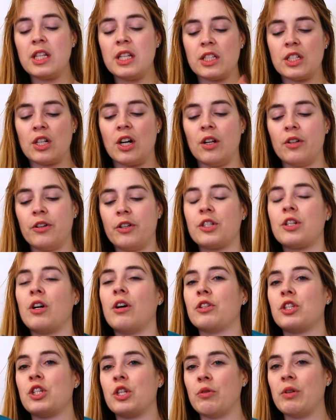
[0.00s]
This color is
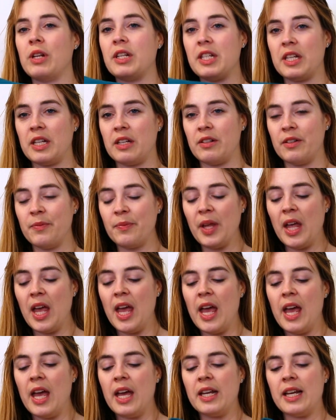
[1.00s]
called Tula Teal.
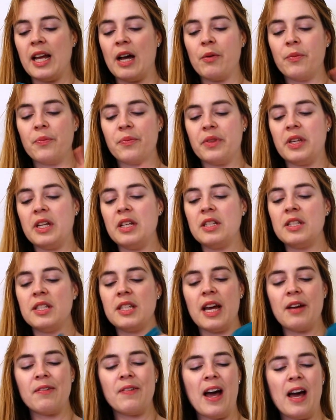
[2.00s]
Now, these
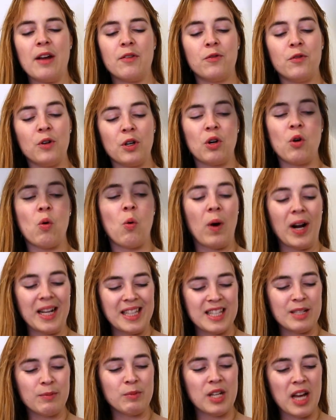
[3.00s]
I've had for
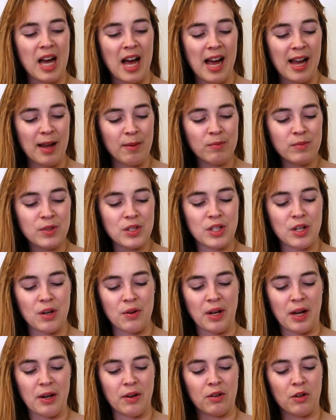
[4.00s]
quite some time, so
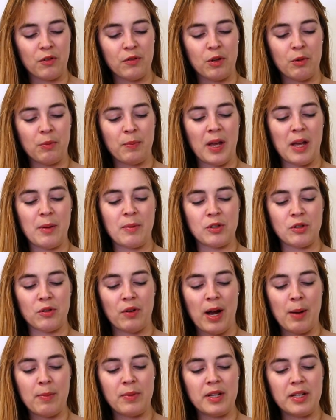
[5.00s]
I don't know if you'll be able to
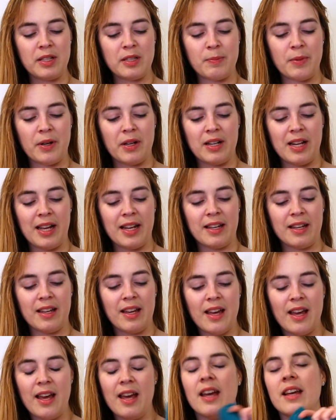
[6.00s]
grab these, but like
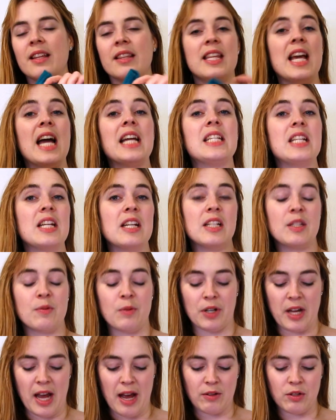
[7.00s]
the idea is
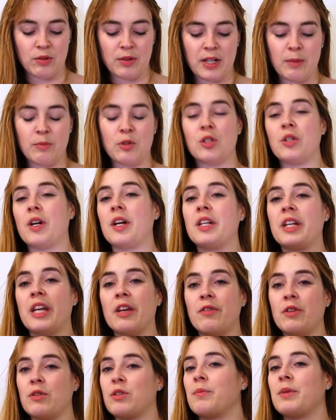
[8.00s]
what counts, right? I'm just trying to
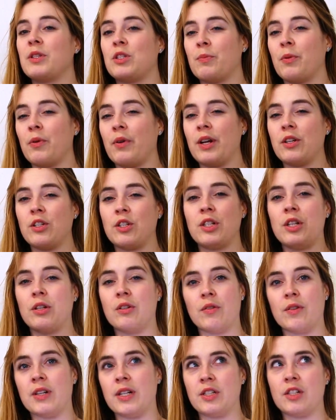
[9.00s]
give you some inspiration. You
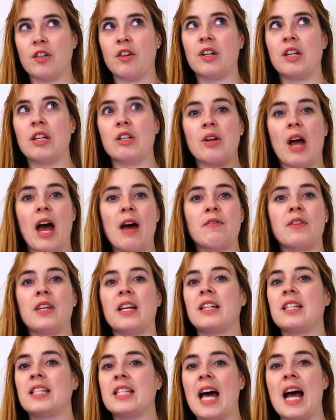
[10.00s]
don't necessarily need to have the
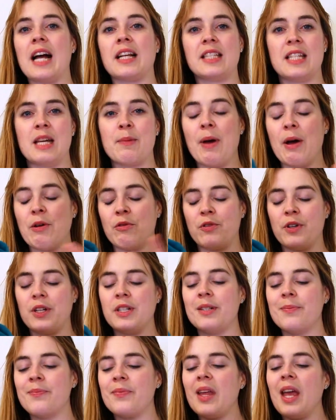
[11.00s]
exact same
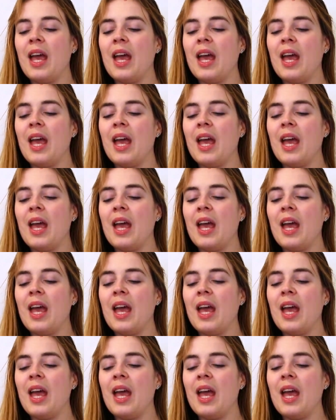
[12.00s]
outfit.